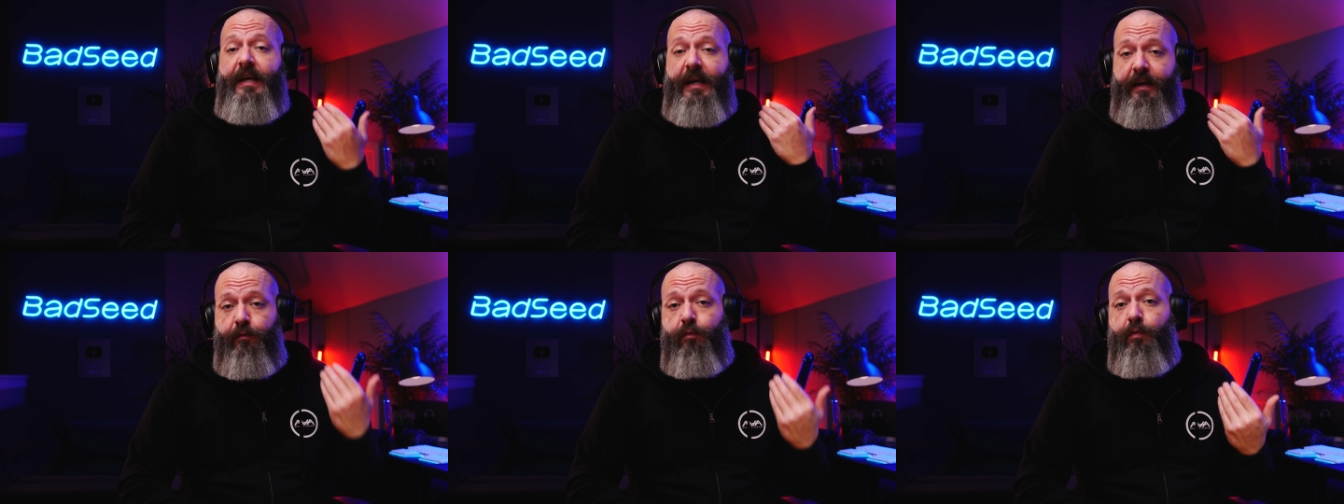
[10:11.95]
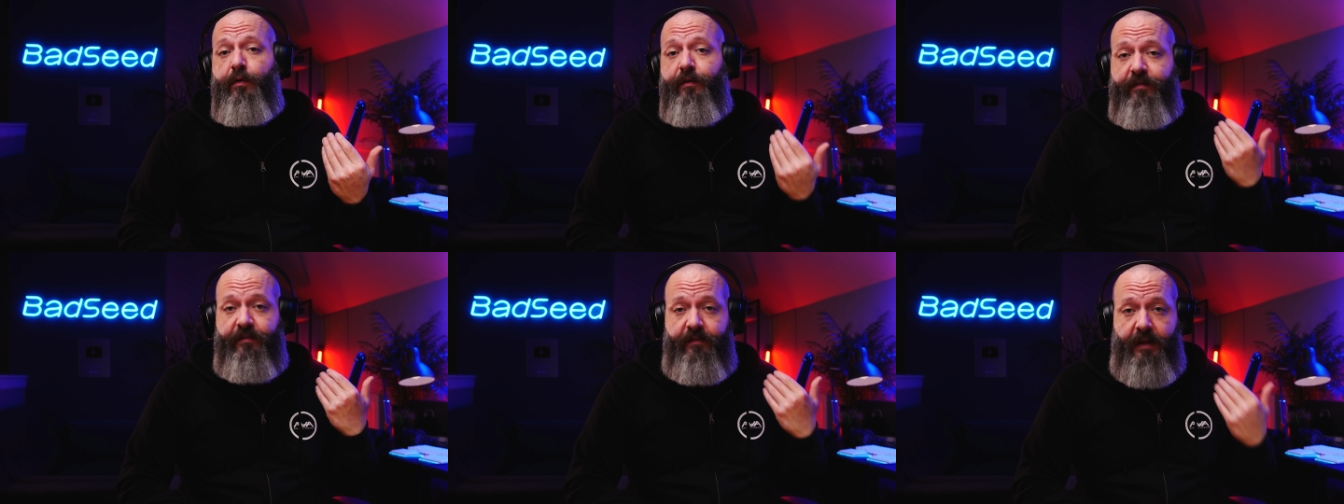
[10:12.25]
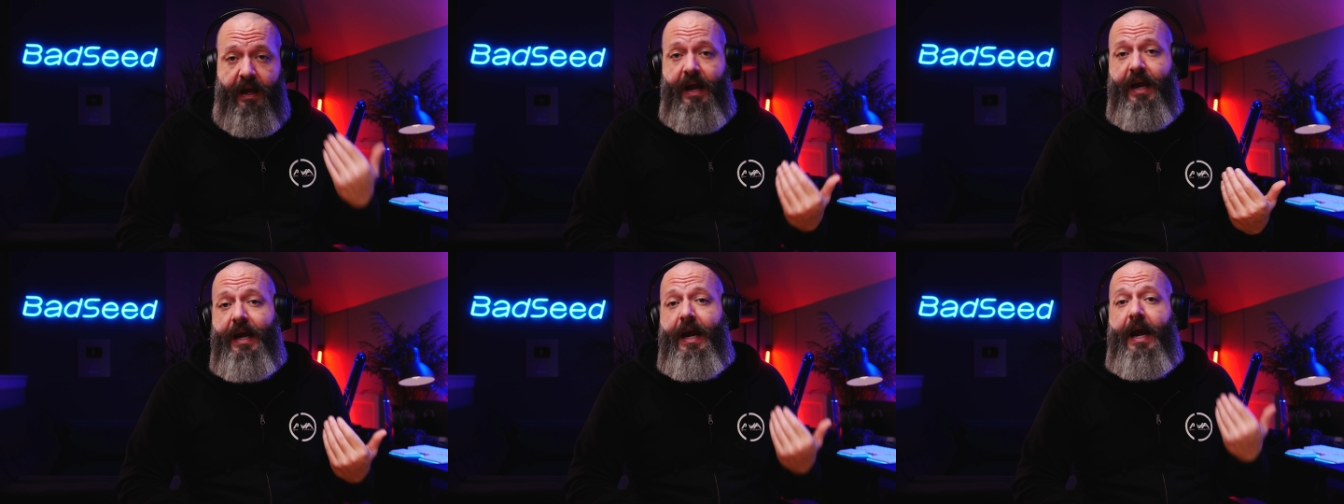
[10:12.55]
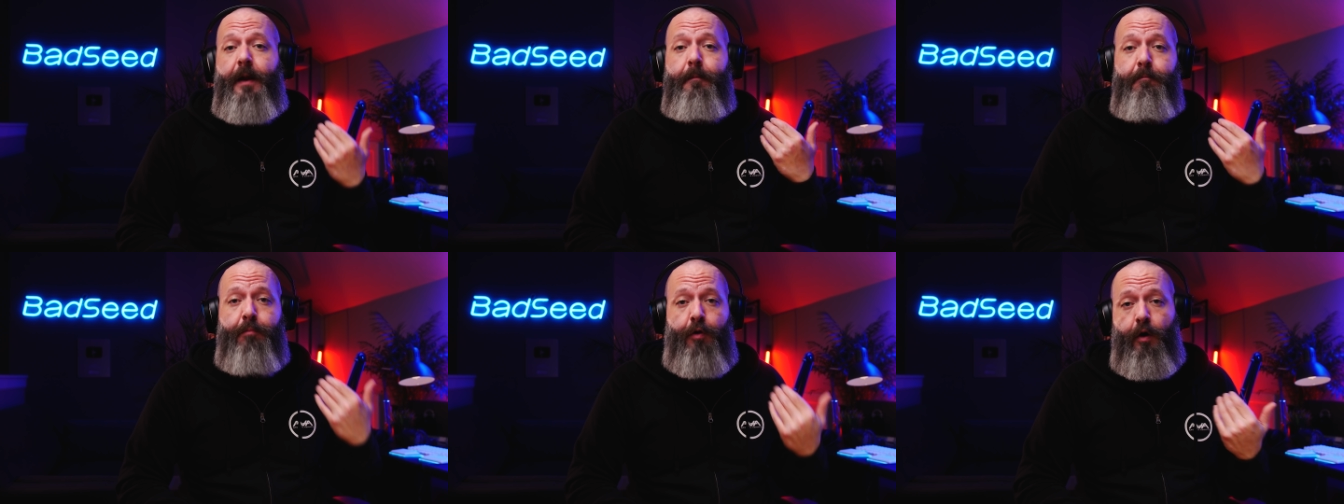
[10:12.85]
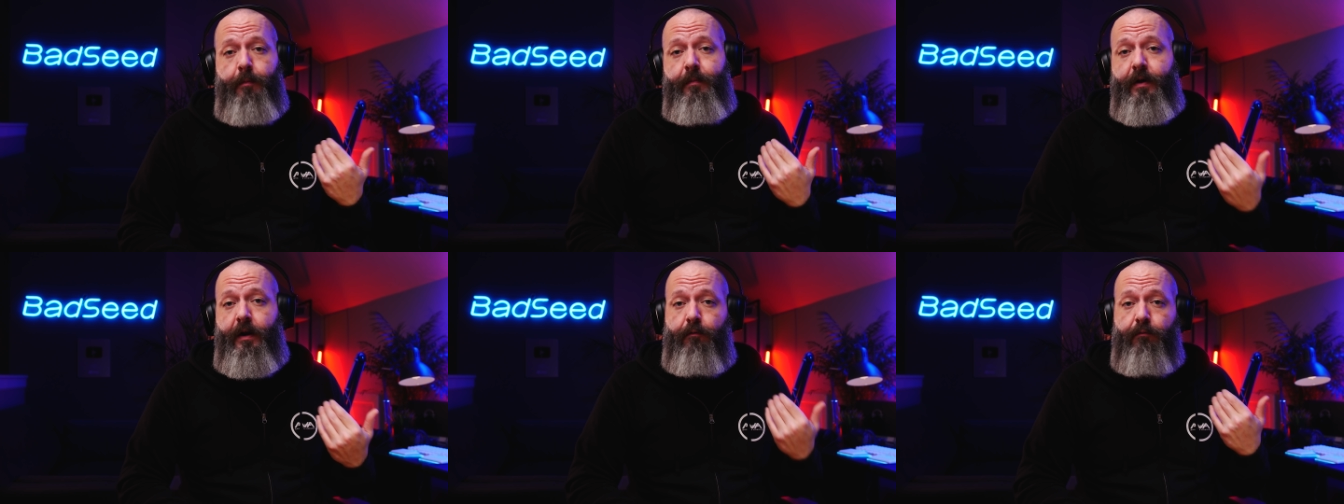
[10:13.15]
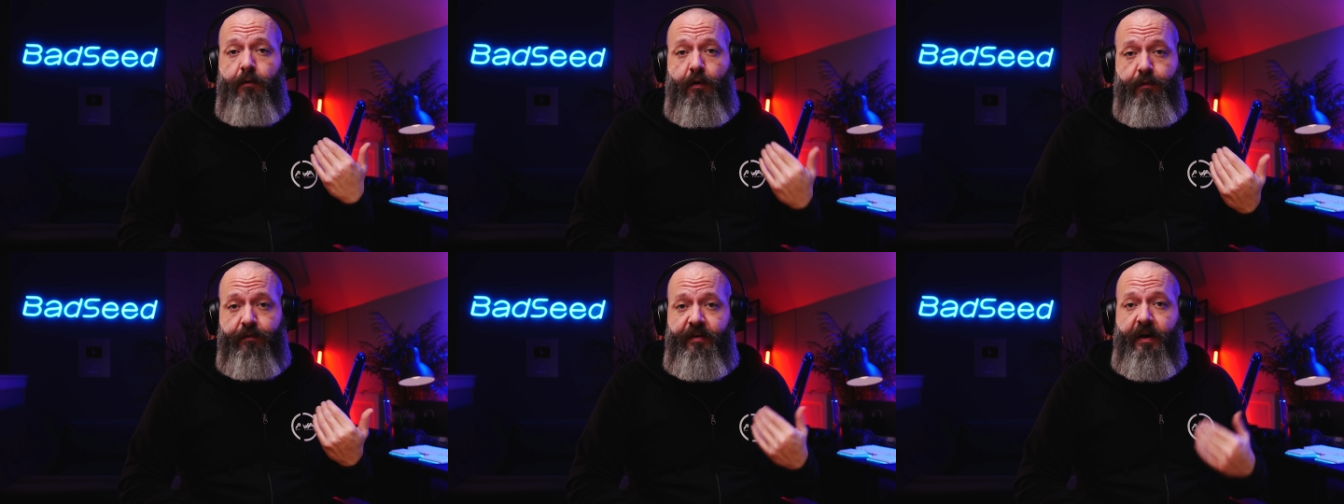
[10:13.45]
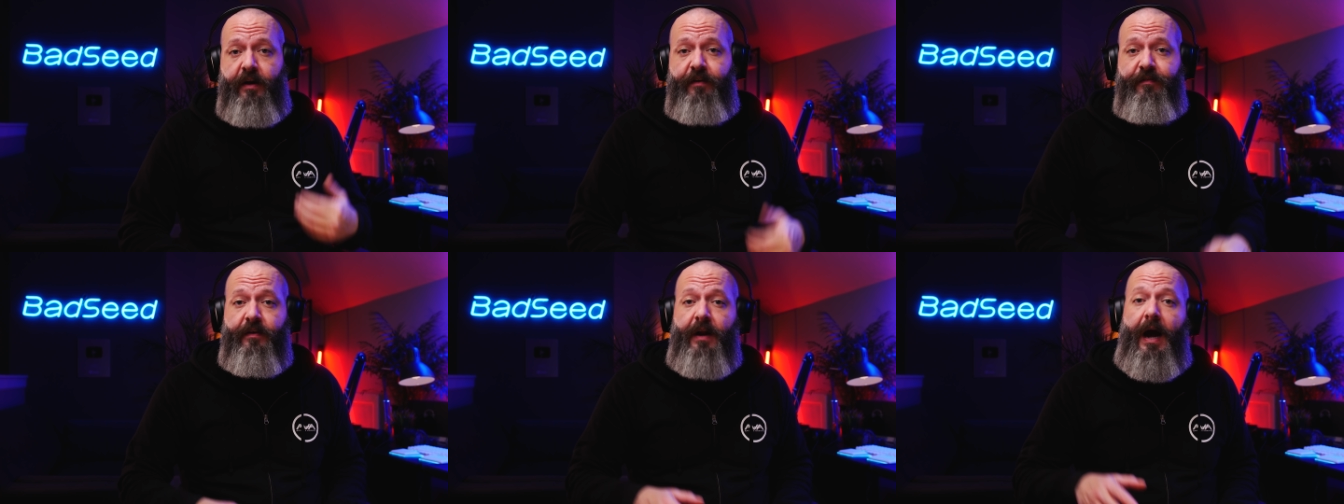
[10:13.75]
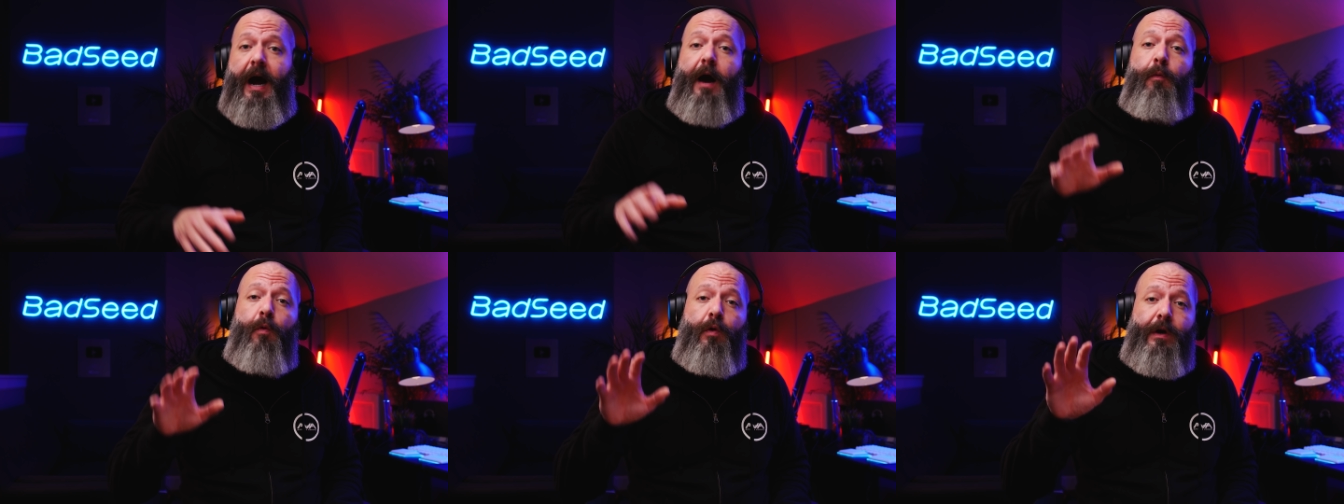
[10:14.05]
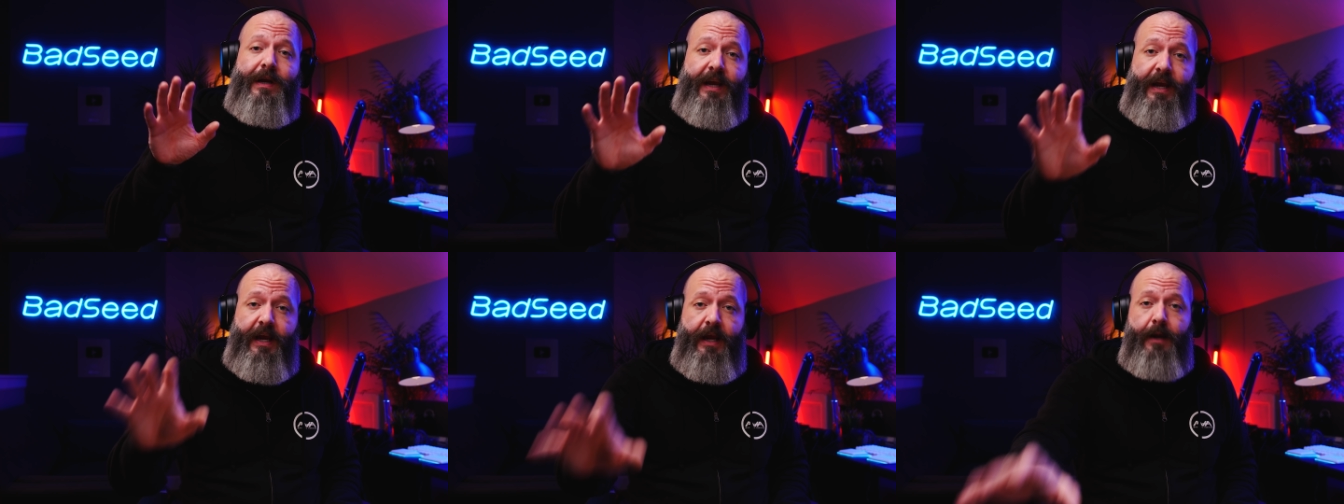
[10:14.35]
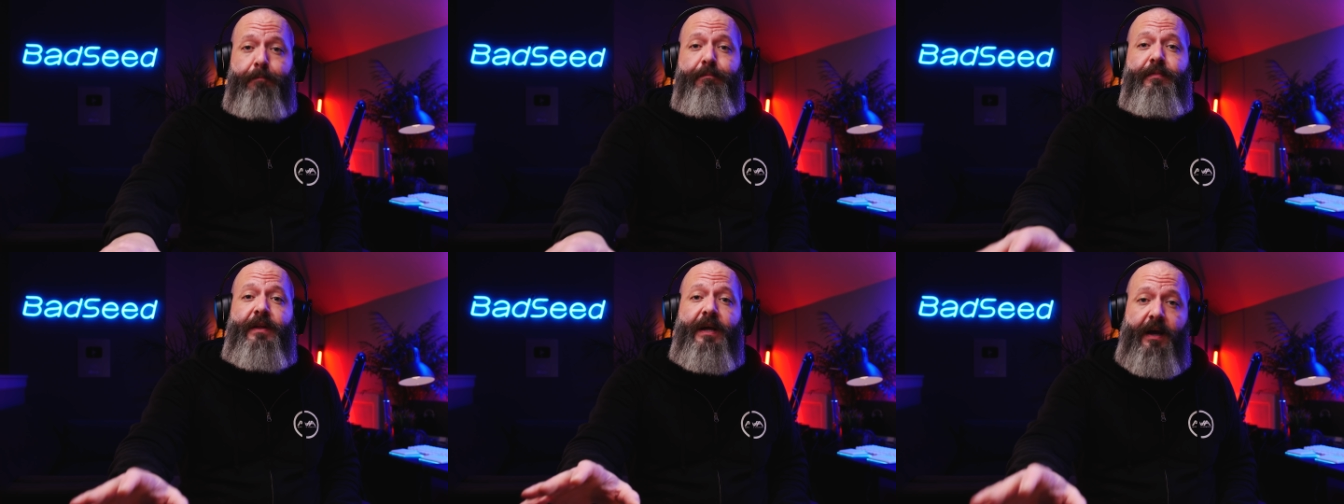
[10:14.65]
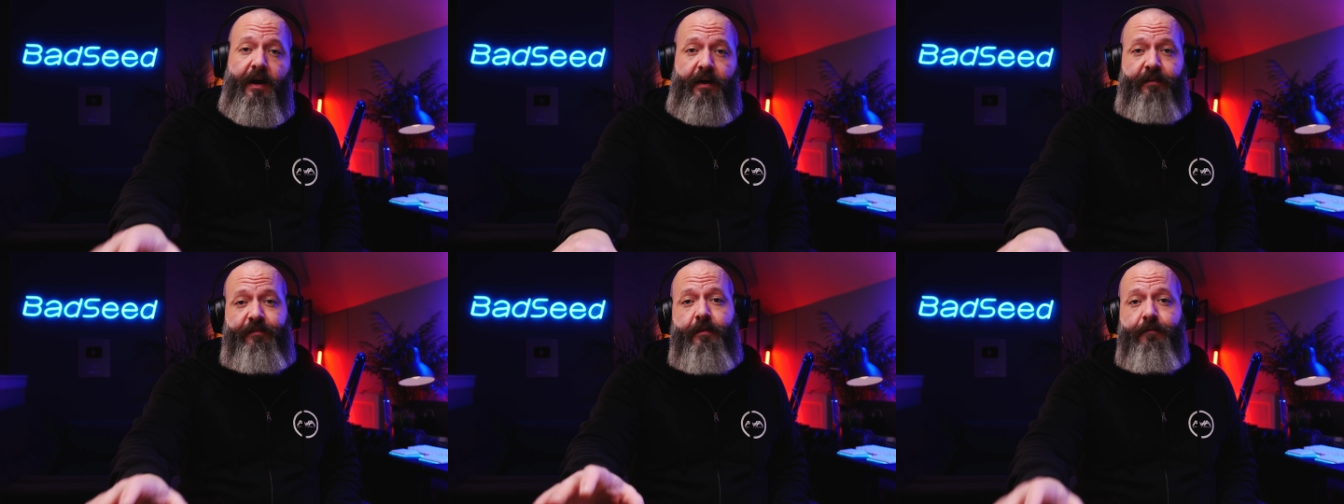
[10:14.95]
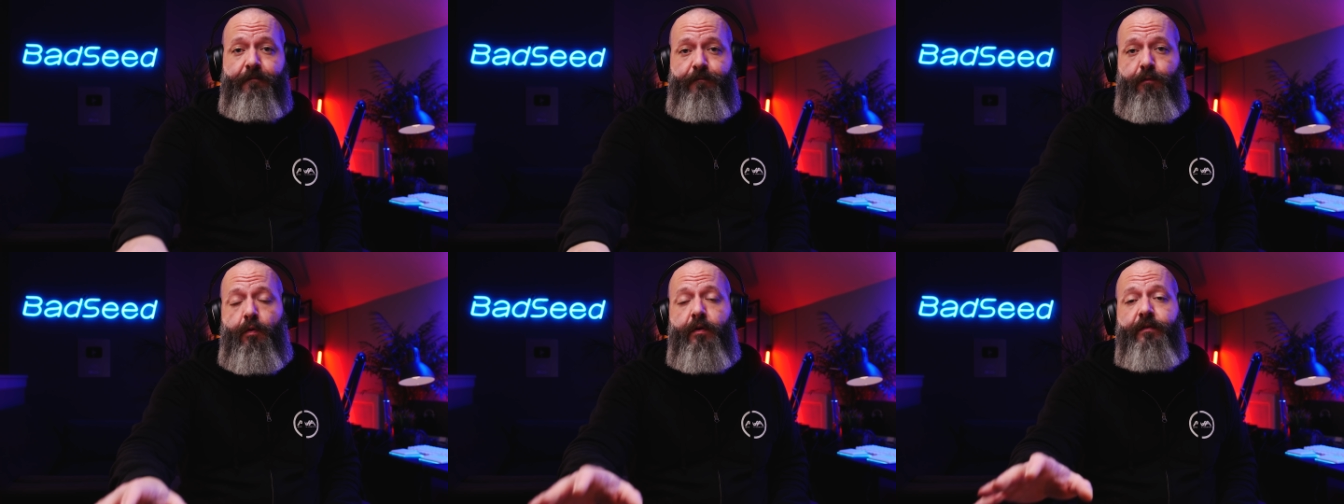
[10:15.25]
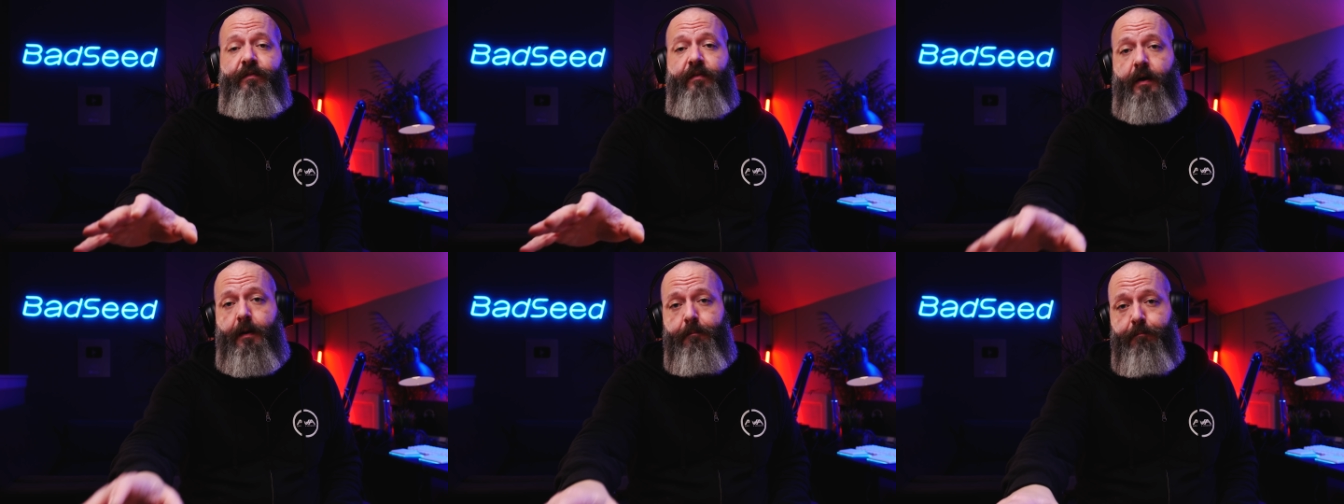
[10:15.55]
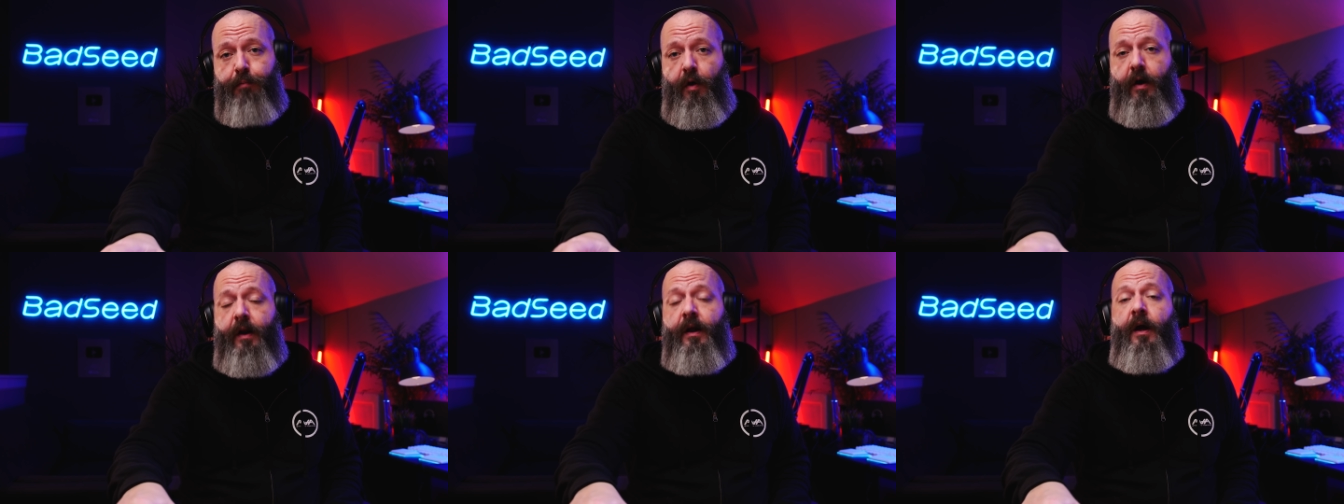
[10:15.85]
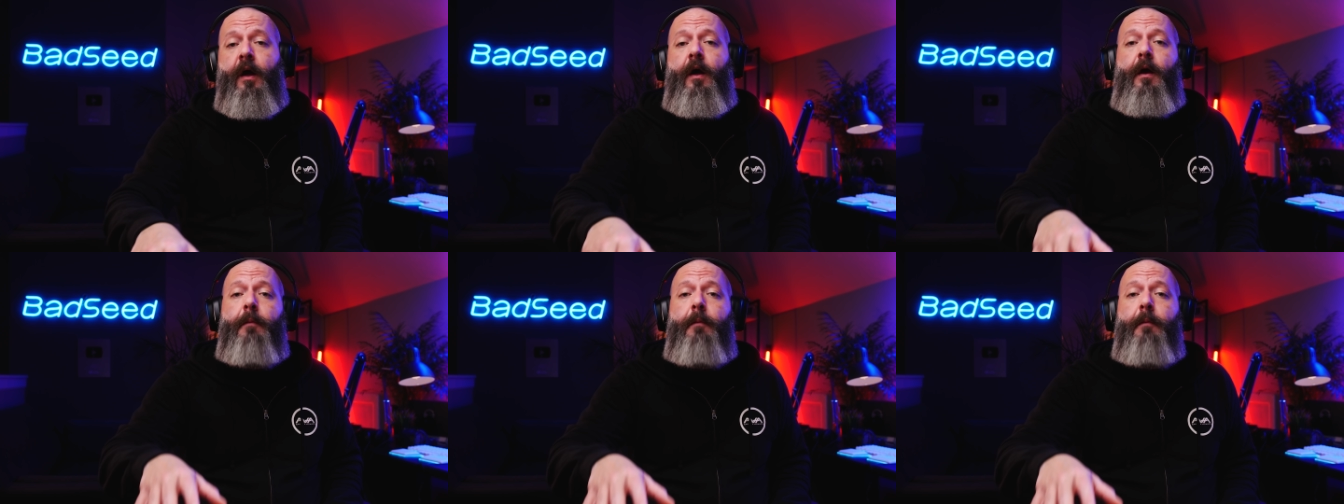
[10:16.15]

These will stay in permanent rotation. I will keep the XM4s that I bought,